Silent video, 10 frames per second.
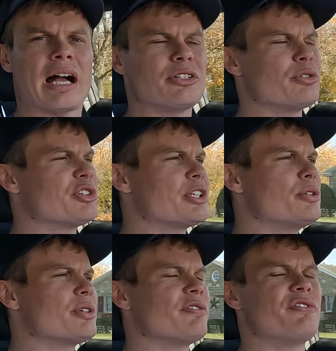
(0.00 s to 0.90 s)
I do think
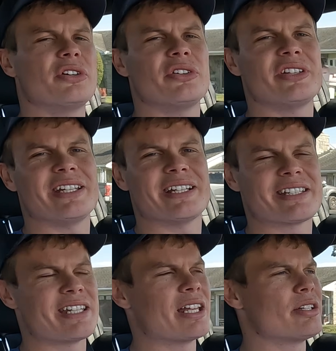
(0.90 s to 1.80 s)
you can feel the
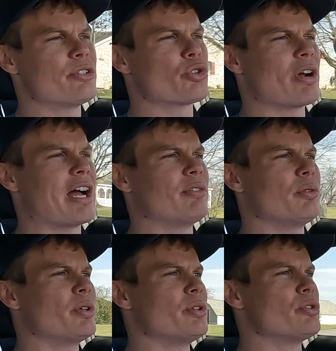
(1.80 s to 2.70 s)
extended
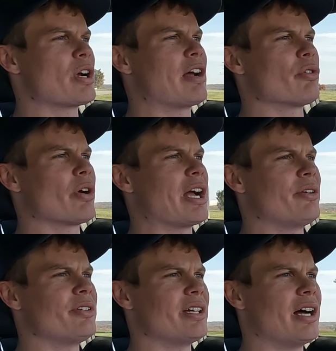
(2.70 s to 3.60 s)
travel when you drive
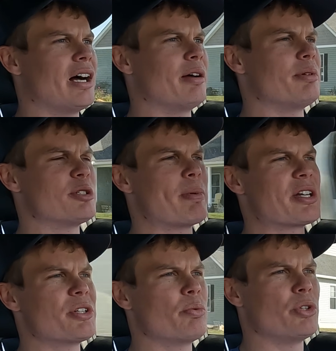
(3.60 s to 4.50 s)
around,
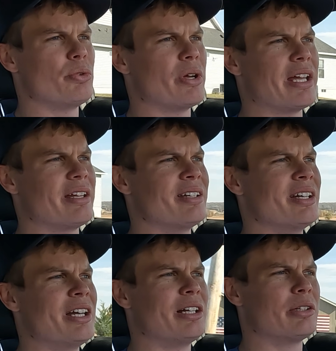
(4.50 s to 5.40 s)
especially when you hit
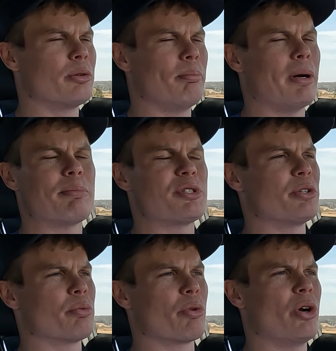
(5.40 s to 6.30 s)
little bumps
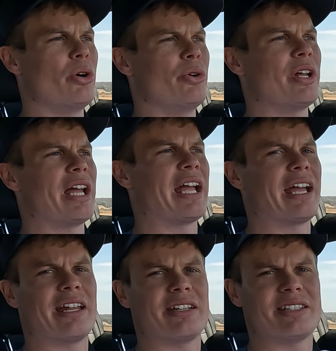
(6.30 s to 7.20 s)
in the road
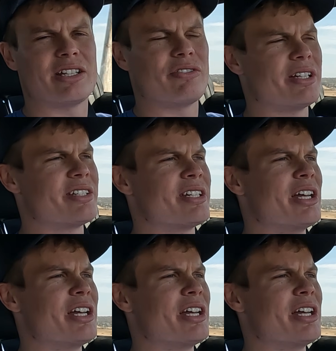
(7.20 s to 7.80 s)
and divots.